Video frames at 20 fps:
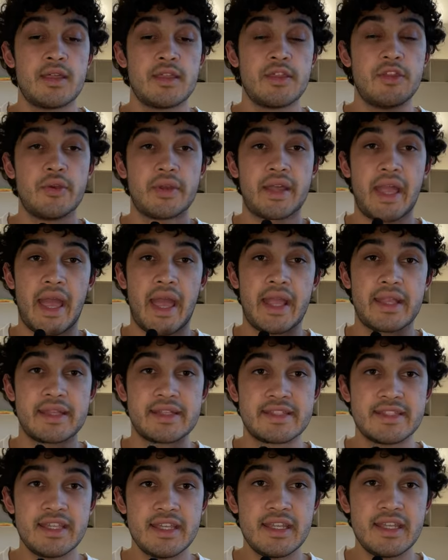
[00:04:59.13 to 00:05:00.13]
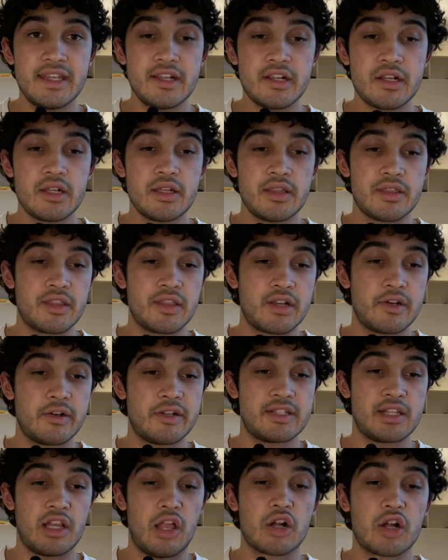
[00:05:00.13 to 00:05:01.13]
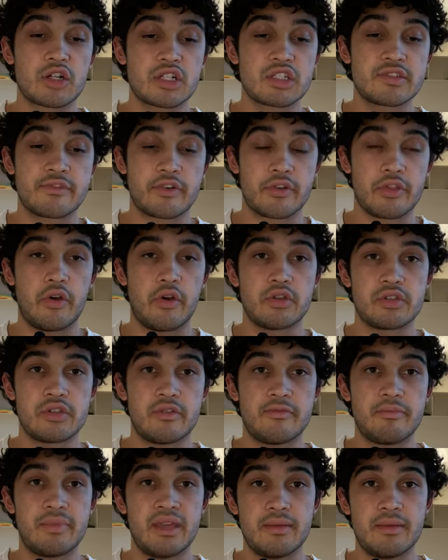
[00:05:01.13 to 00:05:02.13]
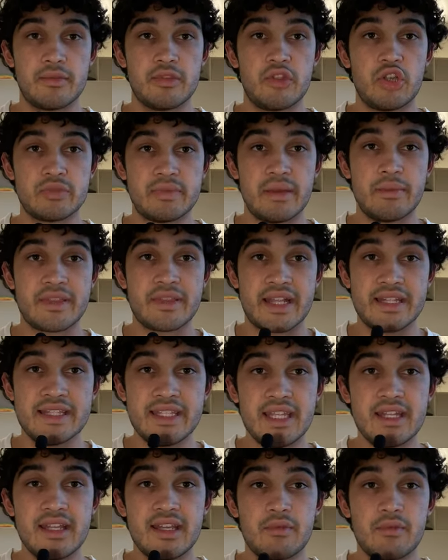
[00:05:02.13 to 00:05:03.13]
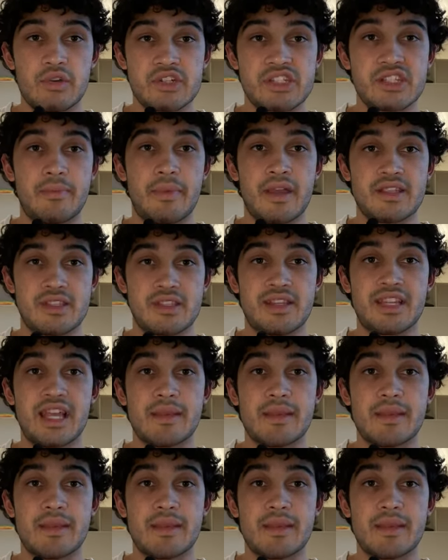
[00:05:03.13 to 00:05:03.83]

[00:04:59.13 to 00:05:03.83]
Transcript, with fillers: You can sit here. There is lockers for those people that need it, which depends on the